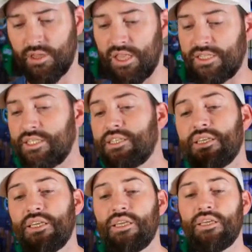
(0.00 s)
Let's
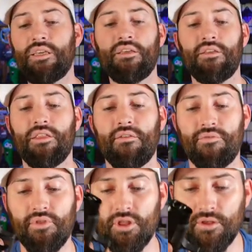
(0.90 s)
see if
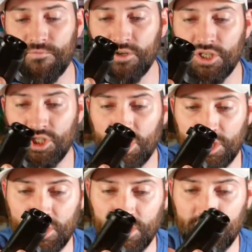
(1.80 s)
the Funky
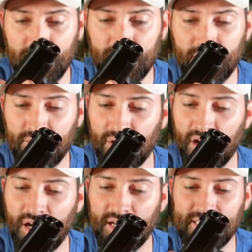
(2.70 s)
Junky,
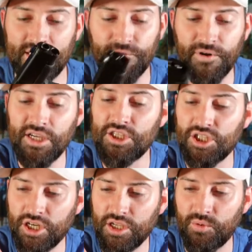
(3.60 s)
the Funky
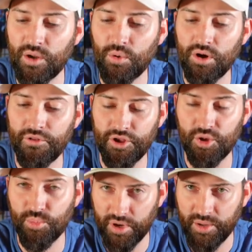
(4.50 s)
Junky one will go in there, the
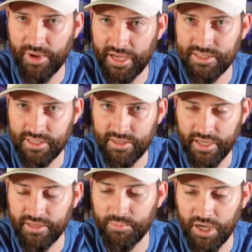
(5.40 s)
Beretta magazine that
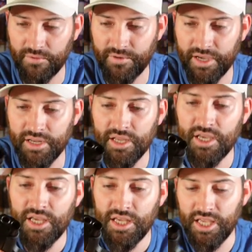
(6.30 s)
I modified.
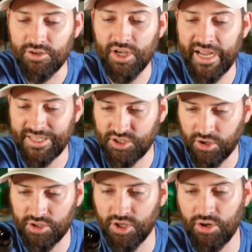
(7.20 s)
It'll kind of
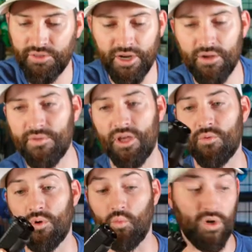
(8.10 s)
start to go in there. The
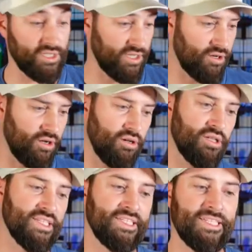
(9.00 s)
other one wasn't at
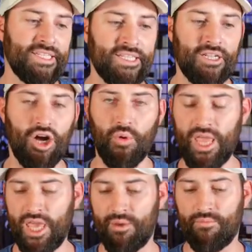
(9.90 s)
all.
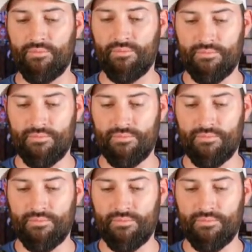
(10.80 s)
OEM.